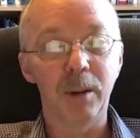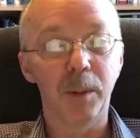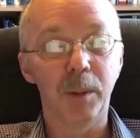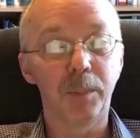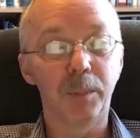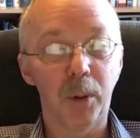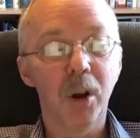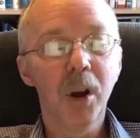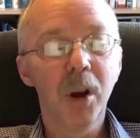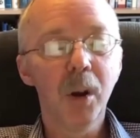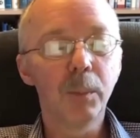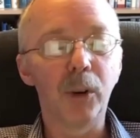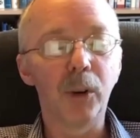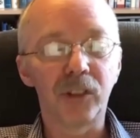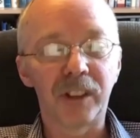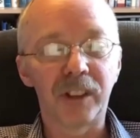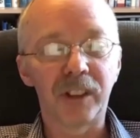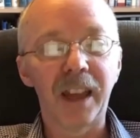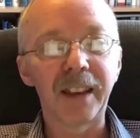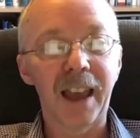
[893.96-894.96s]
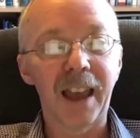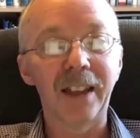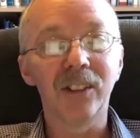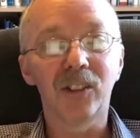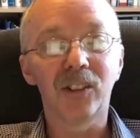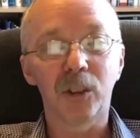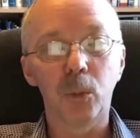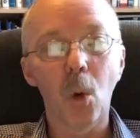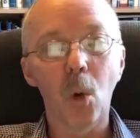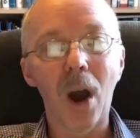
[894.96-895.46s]
but books like
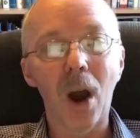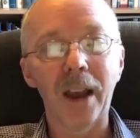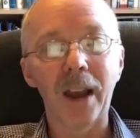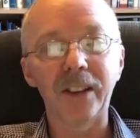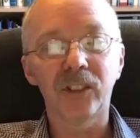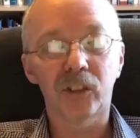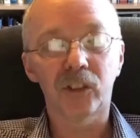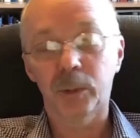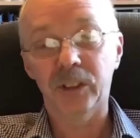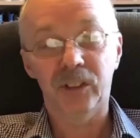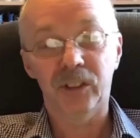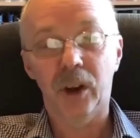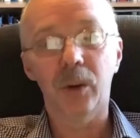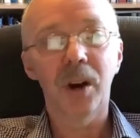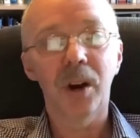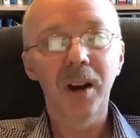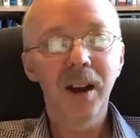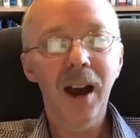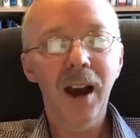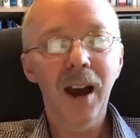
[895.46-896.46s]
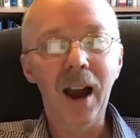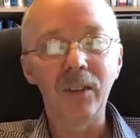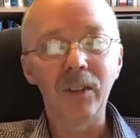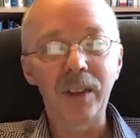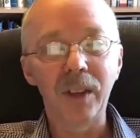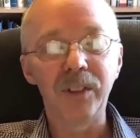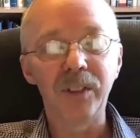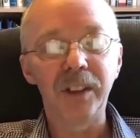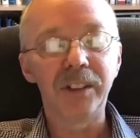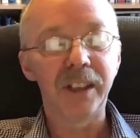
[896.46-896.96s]
Kent and White's, which I'll
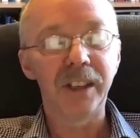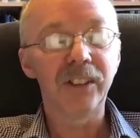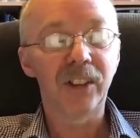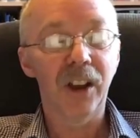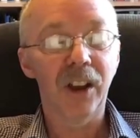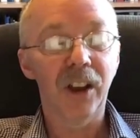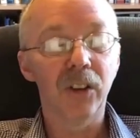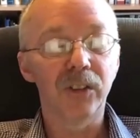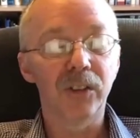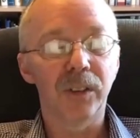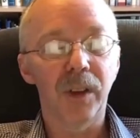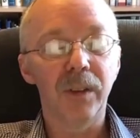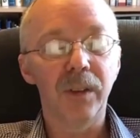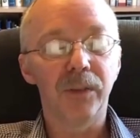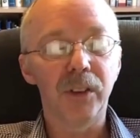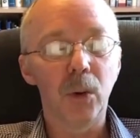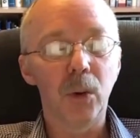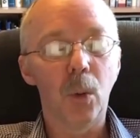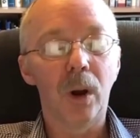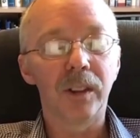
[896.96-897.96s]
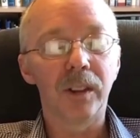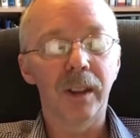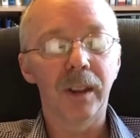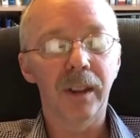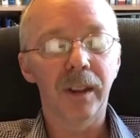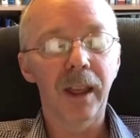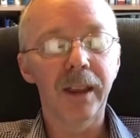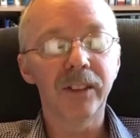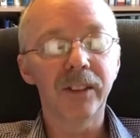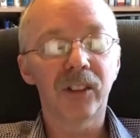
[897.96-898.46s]
give you the details if you want
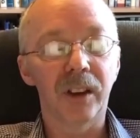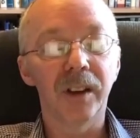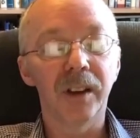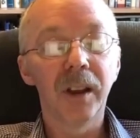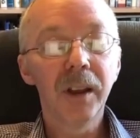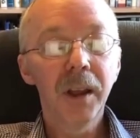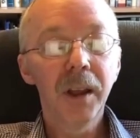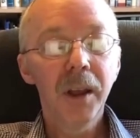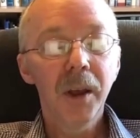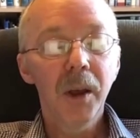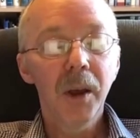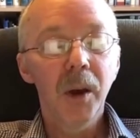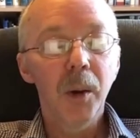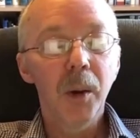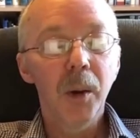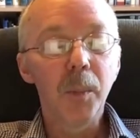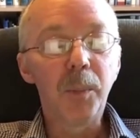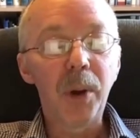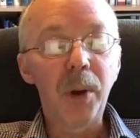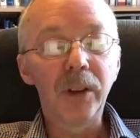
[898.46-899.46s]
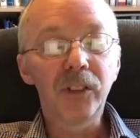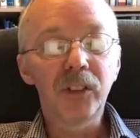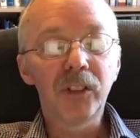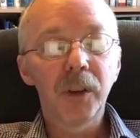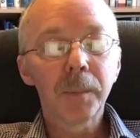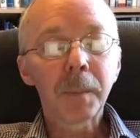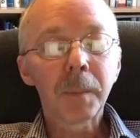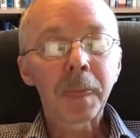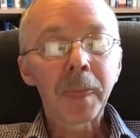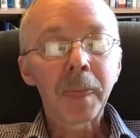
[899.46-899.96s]
later. But
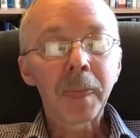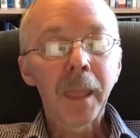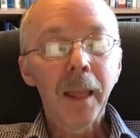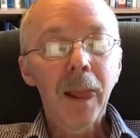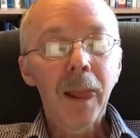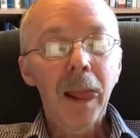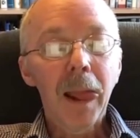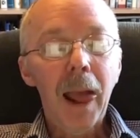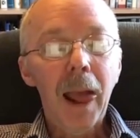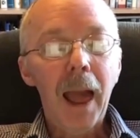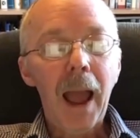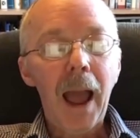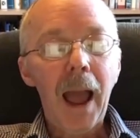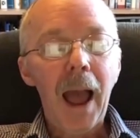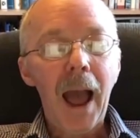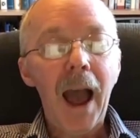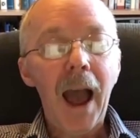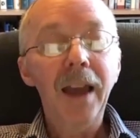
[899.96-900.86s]
I